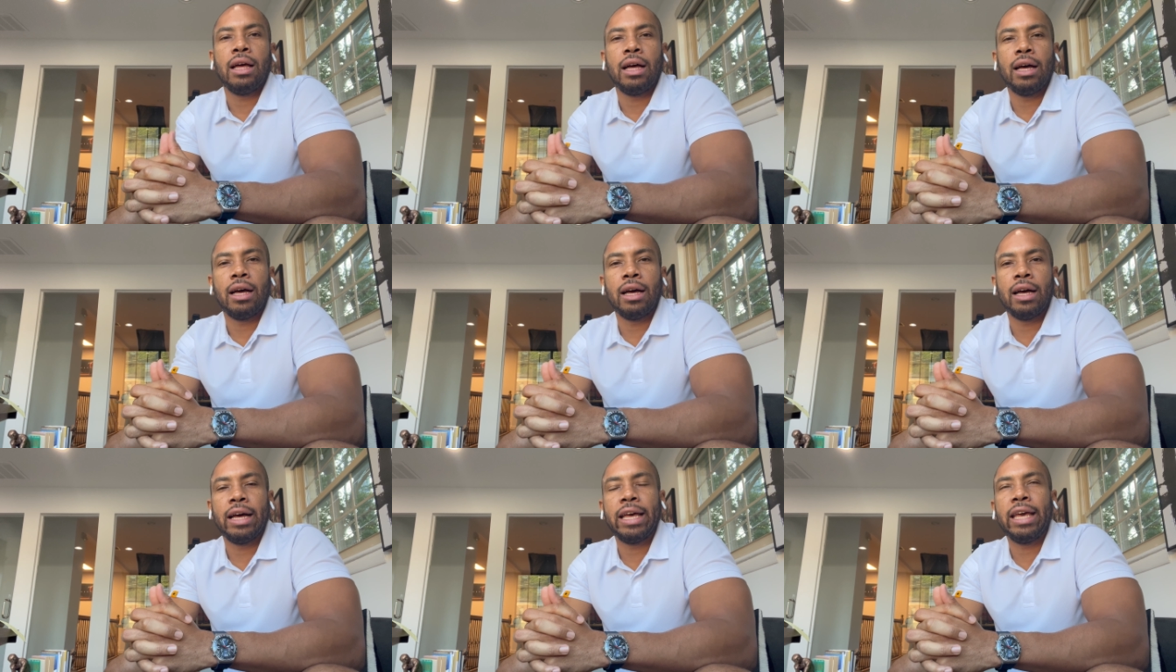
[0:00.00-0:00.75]

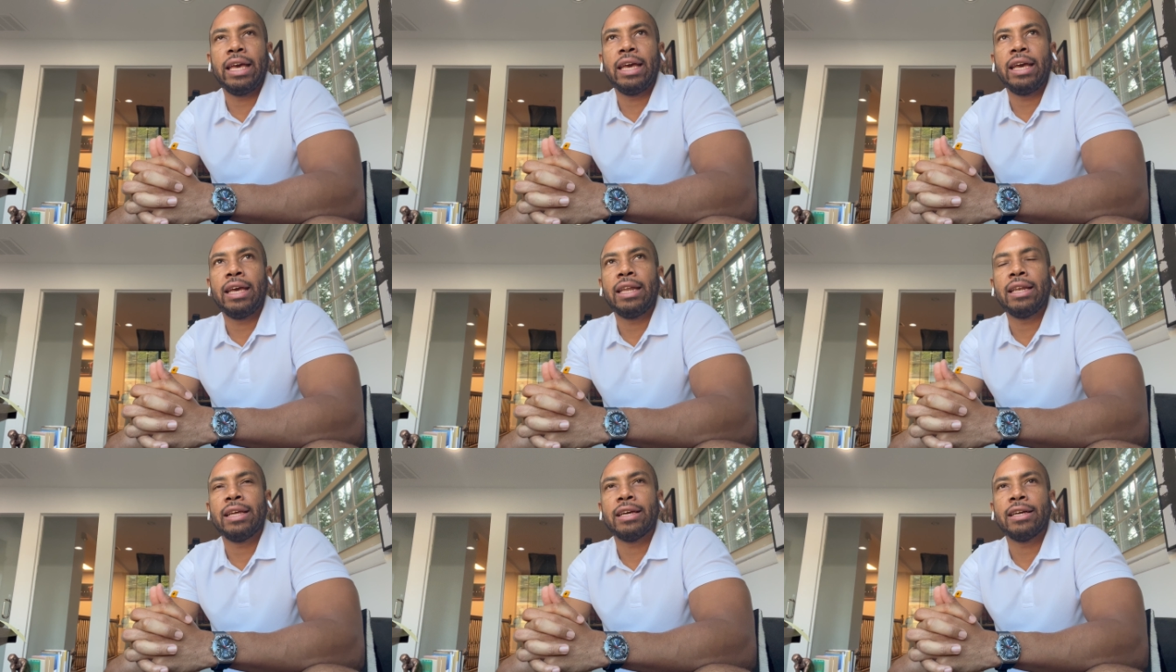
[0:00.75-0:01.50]
uh,
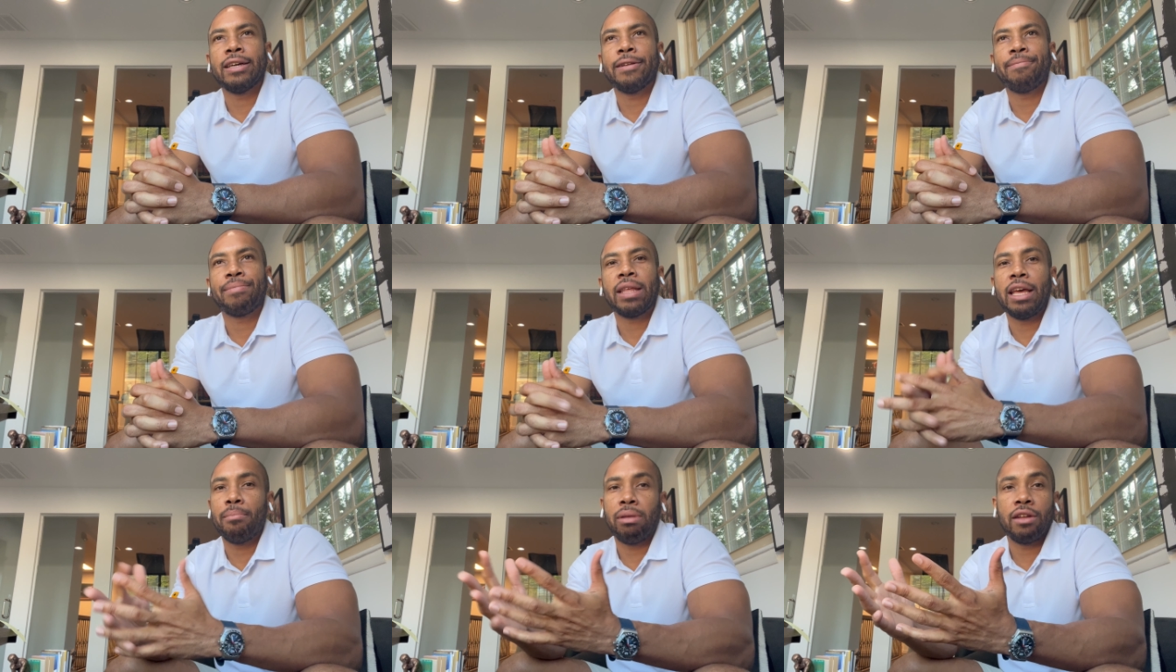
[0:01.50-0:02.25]
and
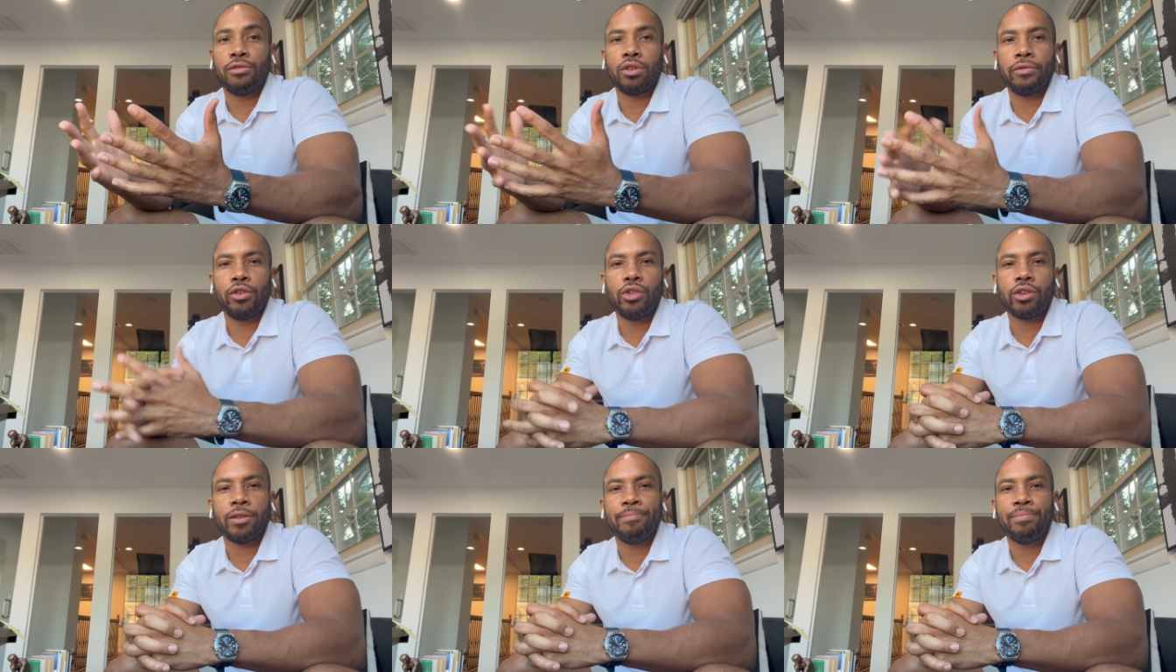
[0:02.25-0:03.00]
and plan for the
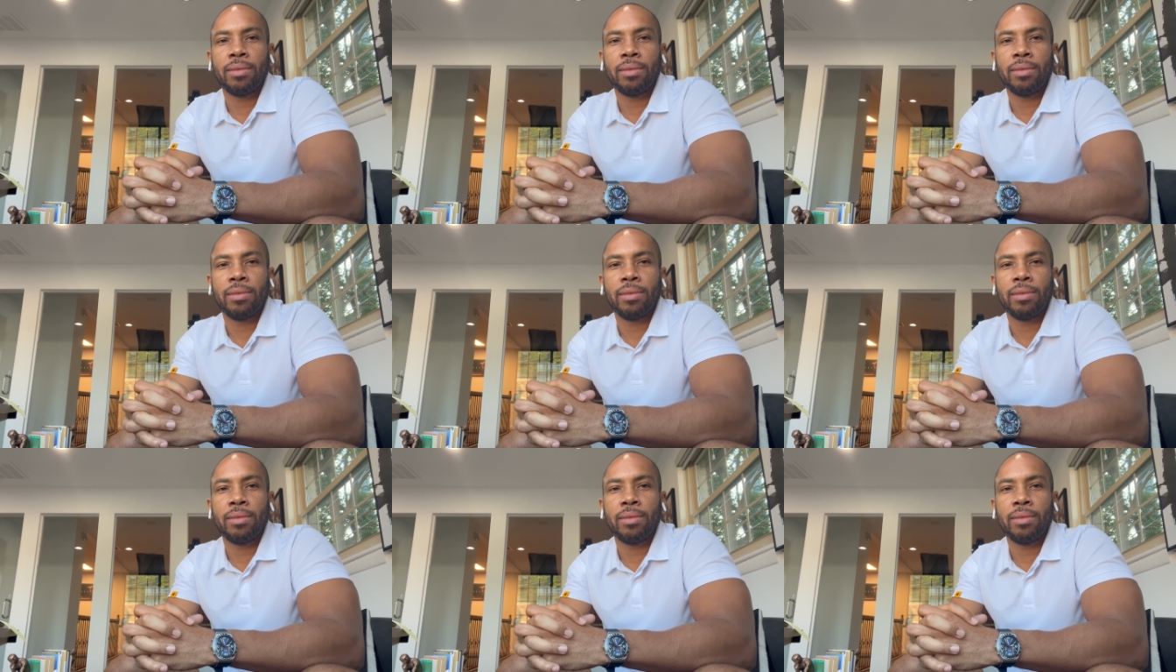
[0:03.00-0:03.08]
future.